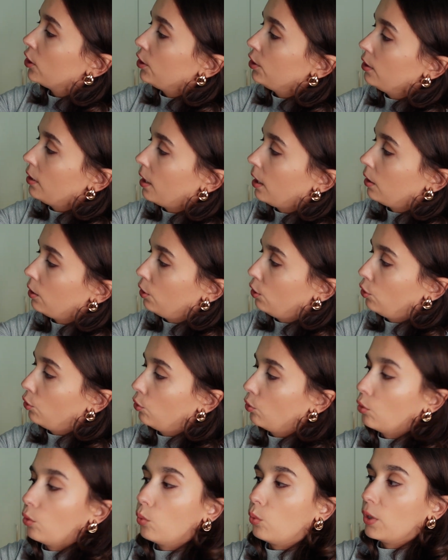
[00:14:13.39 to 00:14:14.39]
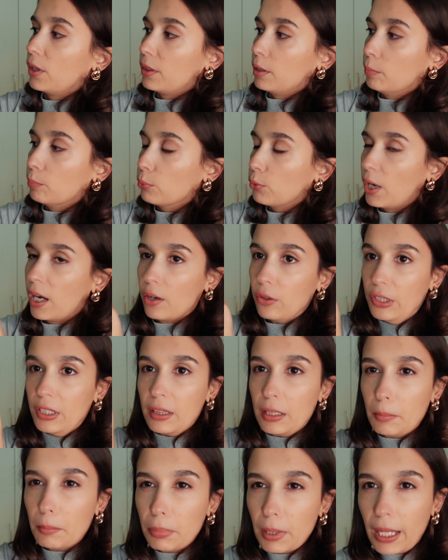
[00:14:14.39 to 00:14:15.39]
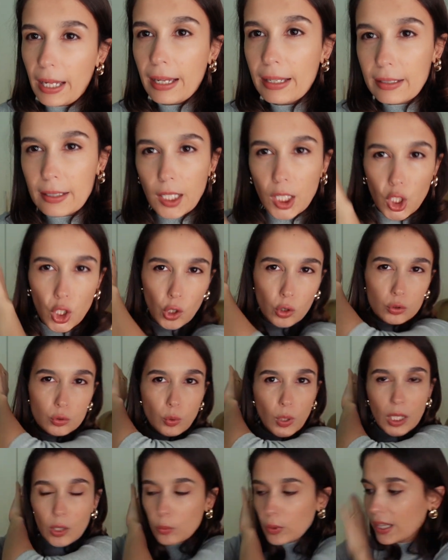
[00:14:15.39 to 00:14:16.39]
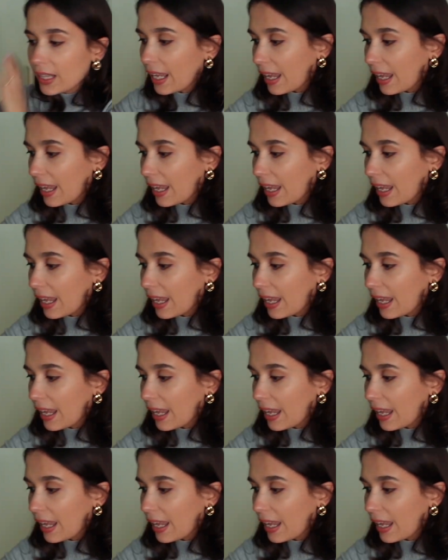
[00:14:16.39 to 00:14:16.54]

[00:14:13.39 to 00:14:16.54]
yellow with the brown and the black goes well with